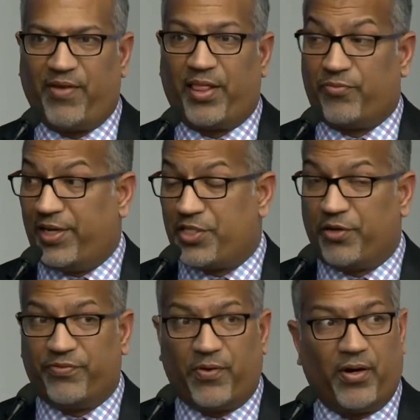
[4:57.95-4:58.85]
had 3 so
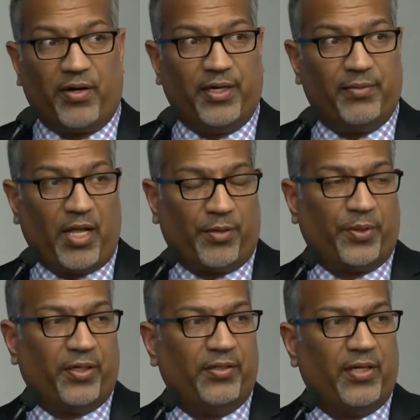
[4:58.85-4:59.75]
far in
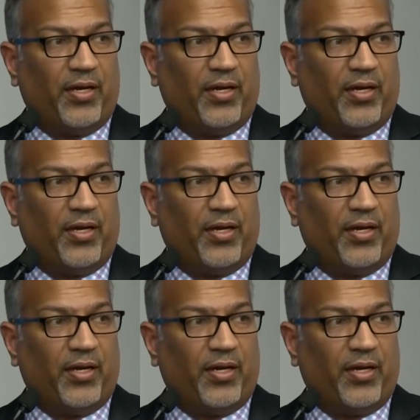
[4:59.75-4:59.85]
Melbourne,